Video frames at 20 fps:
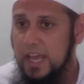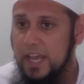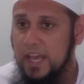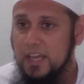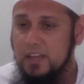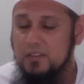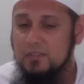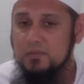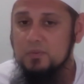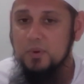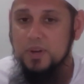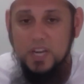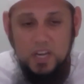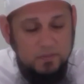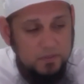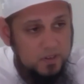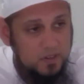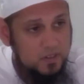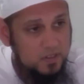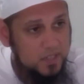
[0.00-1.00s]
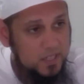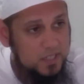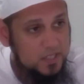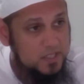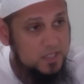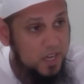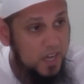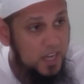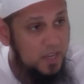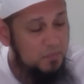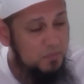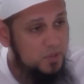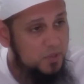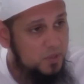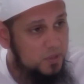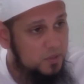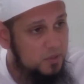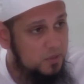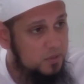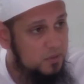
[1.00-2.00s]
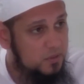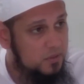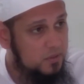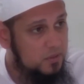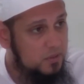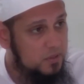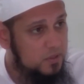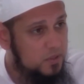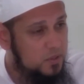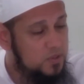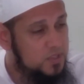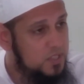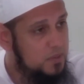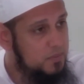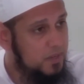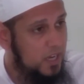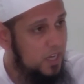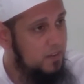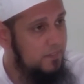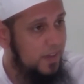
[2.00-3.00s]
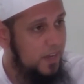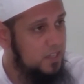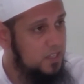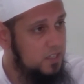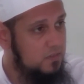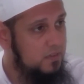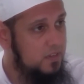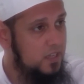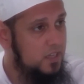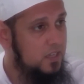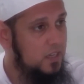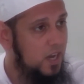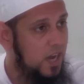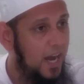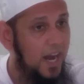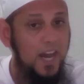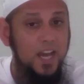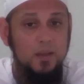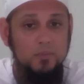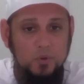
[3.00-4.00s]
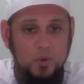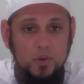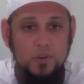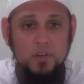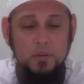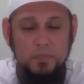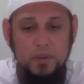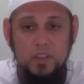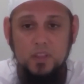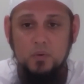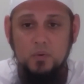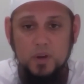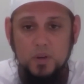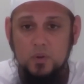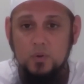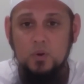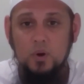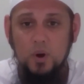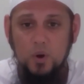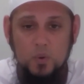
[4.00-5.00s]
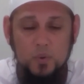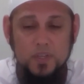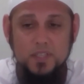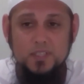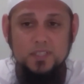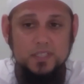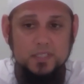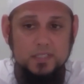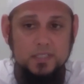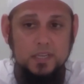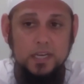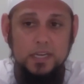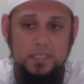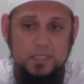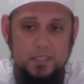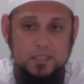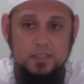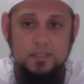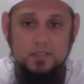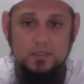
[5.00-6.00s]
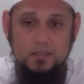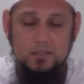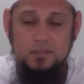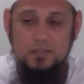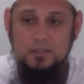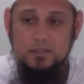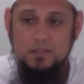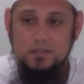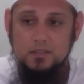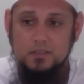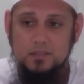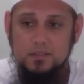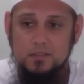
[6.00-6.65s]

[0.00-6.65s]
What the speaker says: And whenever it's time to do some kind of activity, I'm going to be the one who always decides.